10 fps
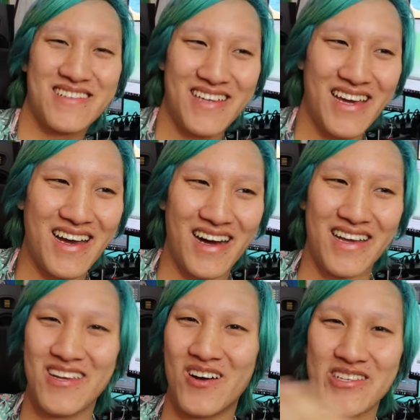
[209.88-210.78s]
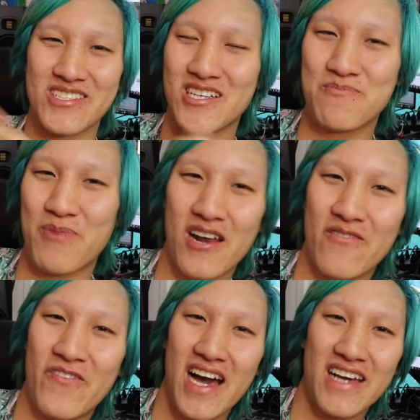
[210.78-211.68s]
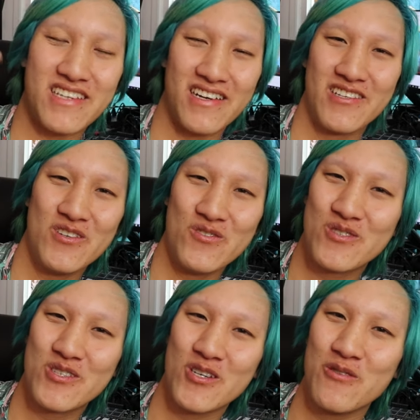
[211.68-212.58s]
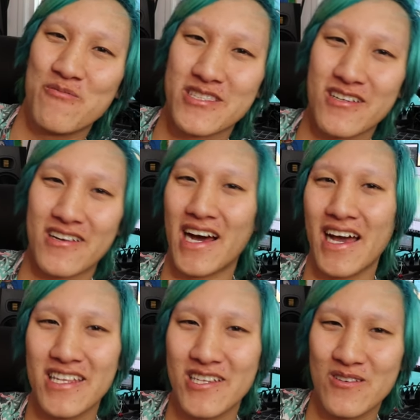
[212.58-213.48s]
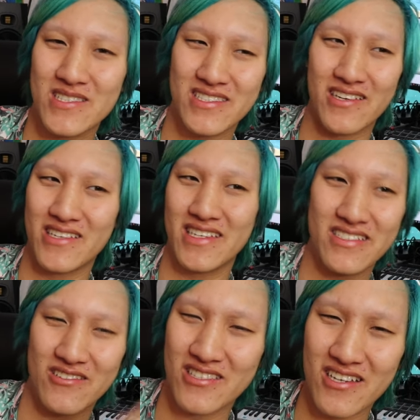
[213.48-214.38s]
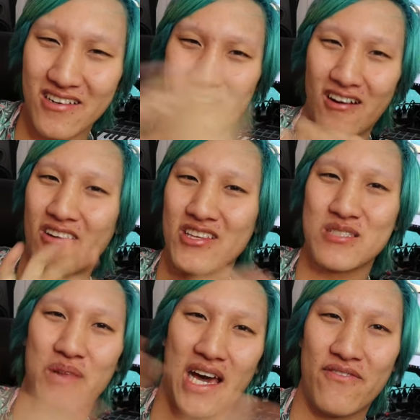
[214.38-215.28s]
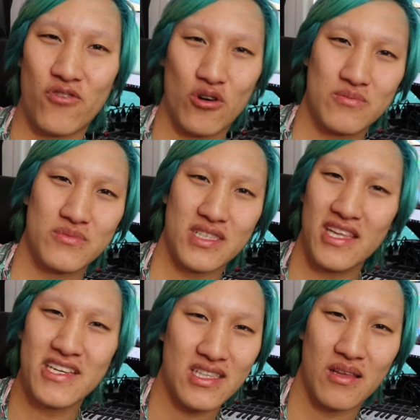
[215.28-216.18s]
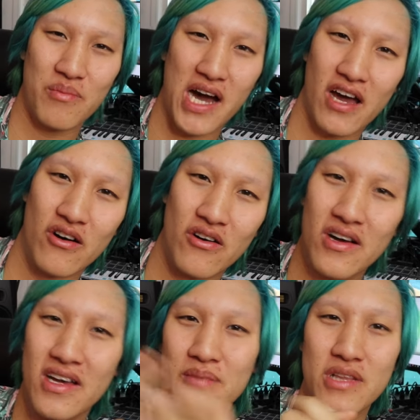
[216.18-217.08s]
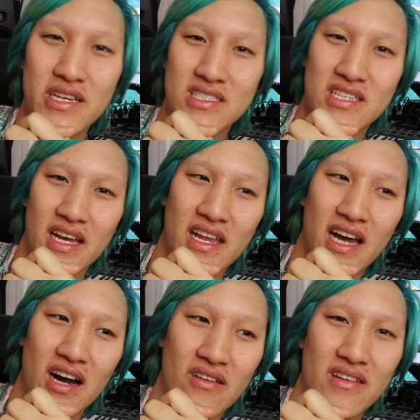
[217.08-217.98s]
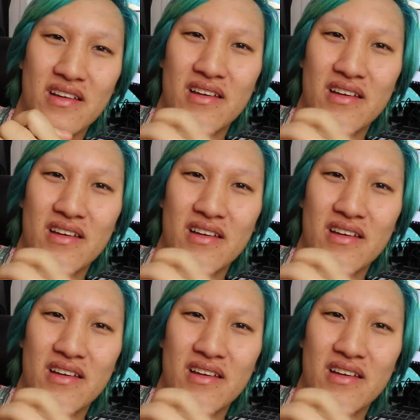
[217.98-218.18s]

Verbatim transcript: So yeah, you know, it's on Spotify, it's on YouTube, it's on iTunes, it's on Deezer, it's on all these platforms. Links in the bio. Please check it out.